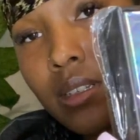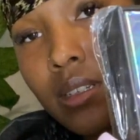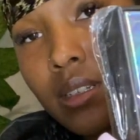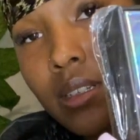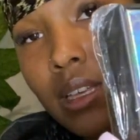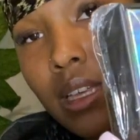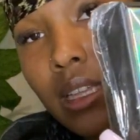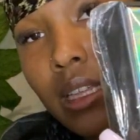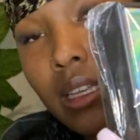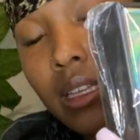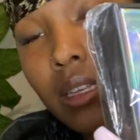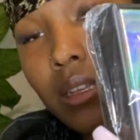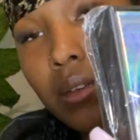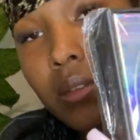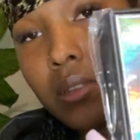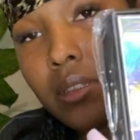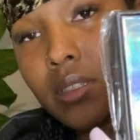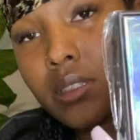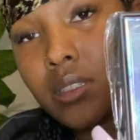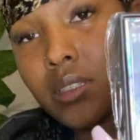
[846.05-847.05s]
I like
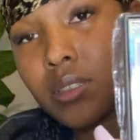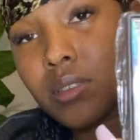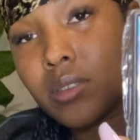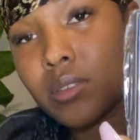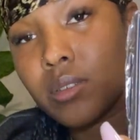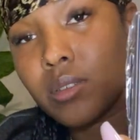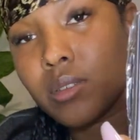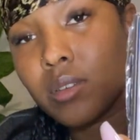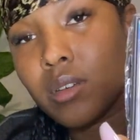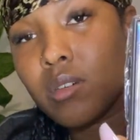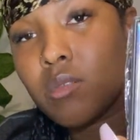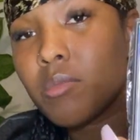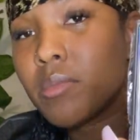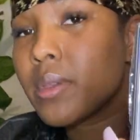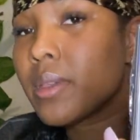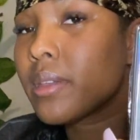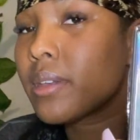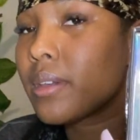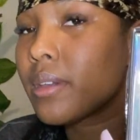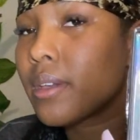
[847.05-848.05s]
Nola's too. Oh my
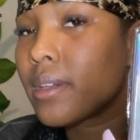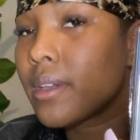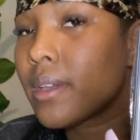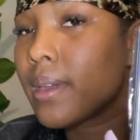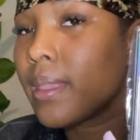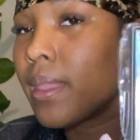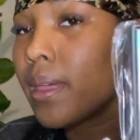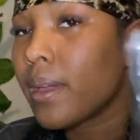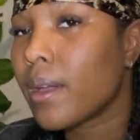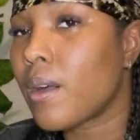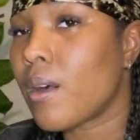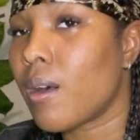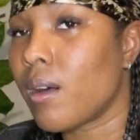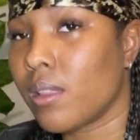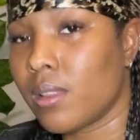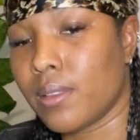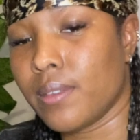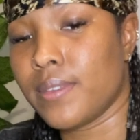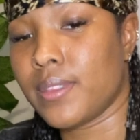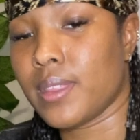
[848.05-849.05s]
God, I like
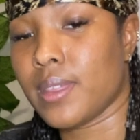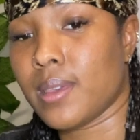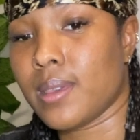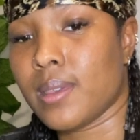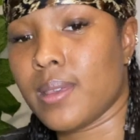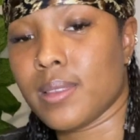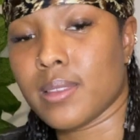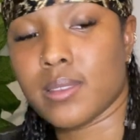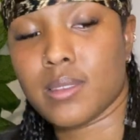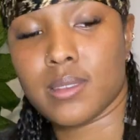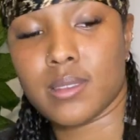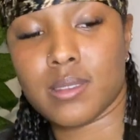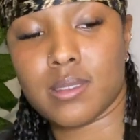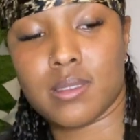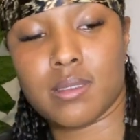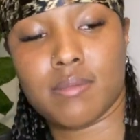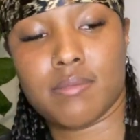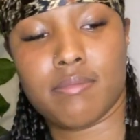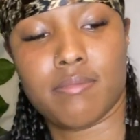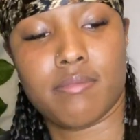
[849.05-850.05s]
old
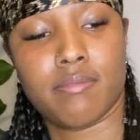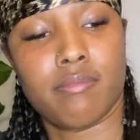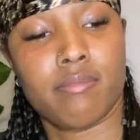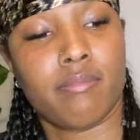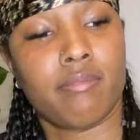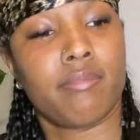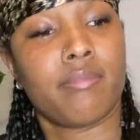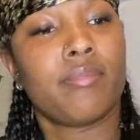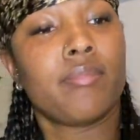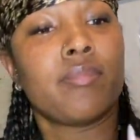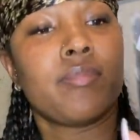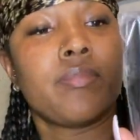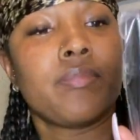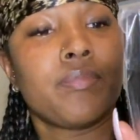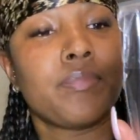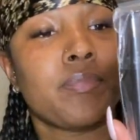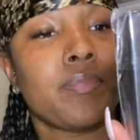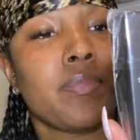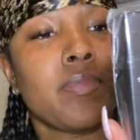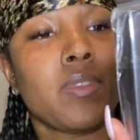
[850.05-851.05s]

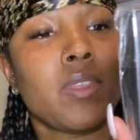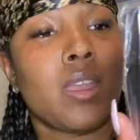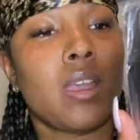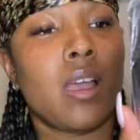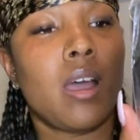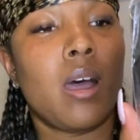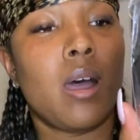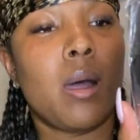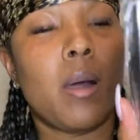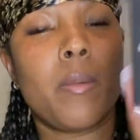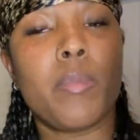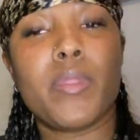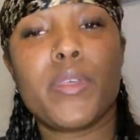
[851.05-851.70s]
things. The